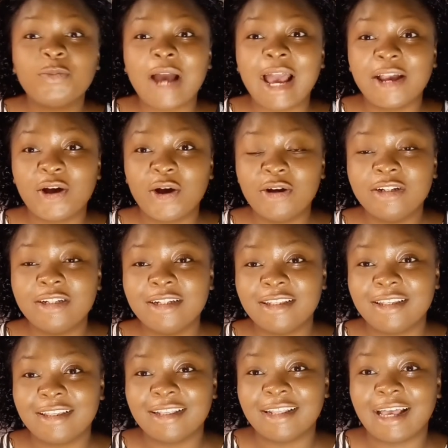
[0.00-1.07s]
I called it
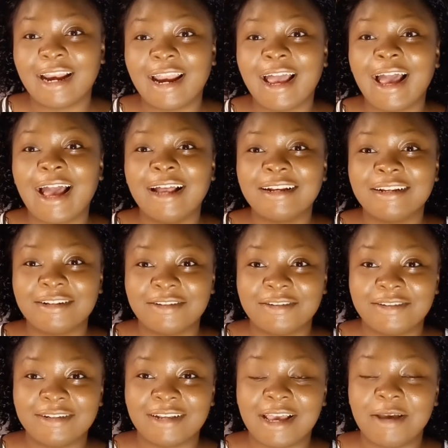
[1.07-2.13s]
that I
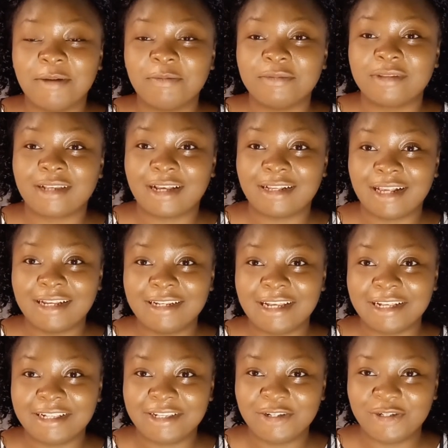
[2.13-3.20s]
had scattered
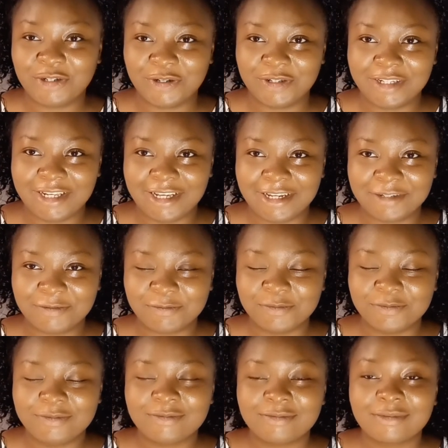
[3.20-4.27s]
dentition then.
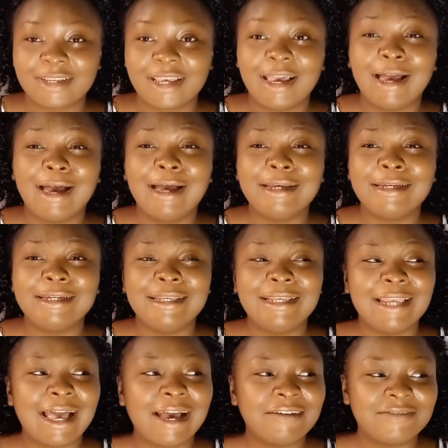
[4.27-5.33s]
And he
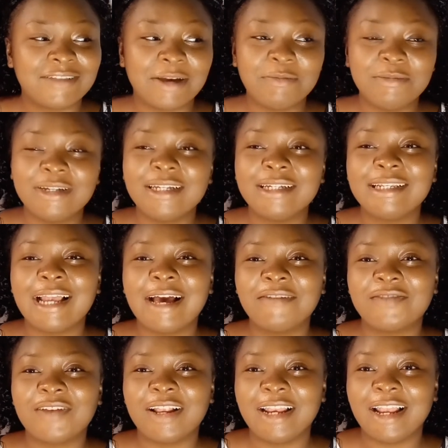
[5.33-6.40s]
laughed at me, he
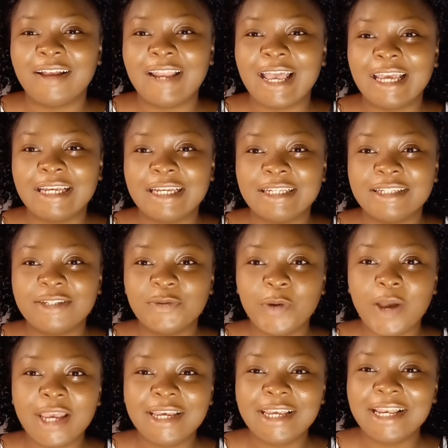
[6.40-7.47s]
laughed and like the
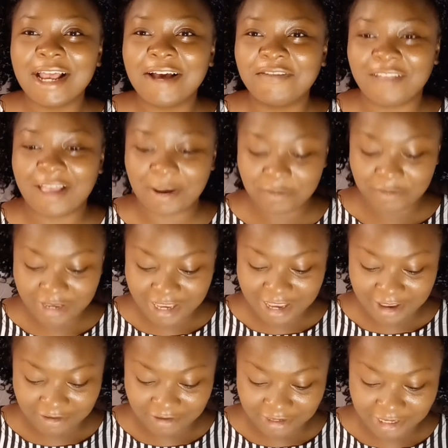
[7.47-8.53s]
way he laughed at me,
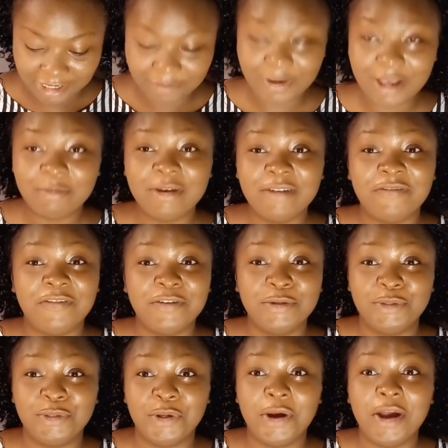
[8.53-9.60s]
it made me feel
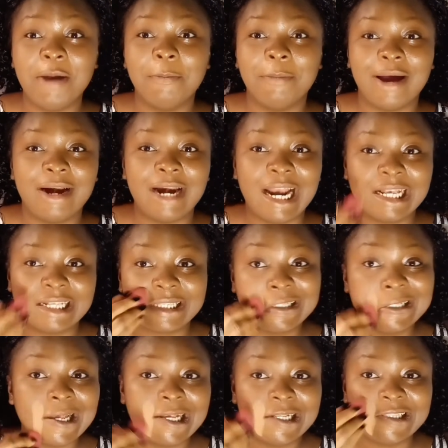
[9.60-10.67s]
so embarrassed
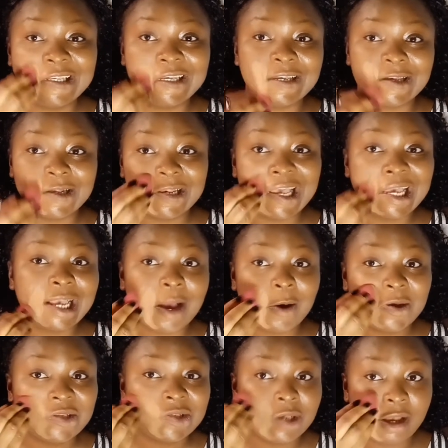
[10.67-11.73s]
that day. Like
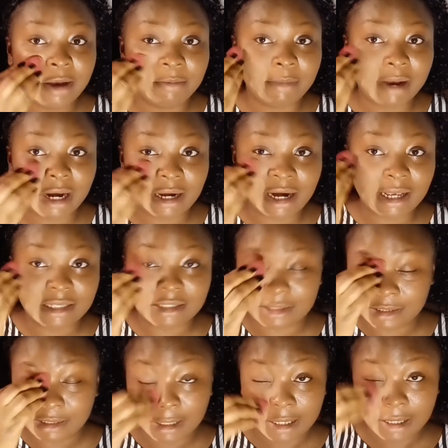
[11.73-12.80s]
I was so
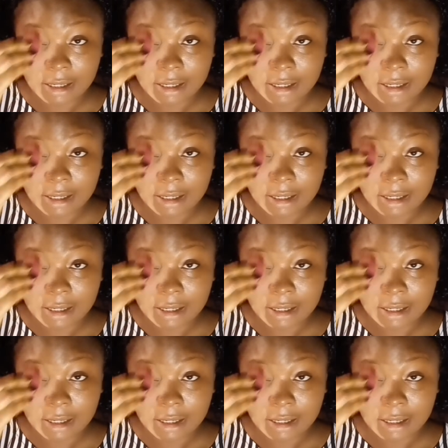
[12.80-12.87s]
embarrassed.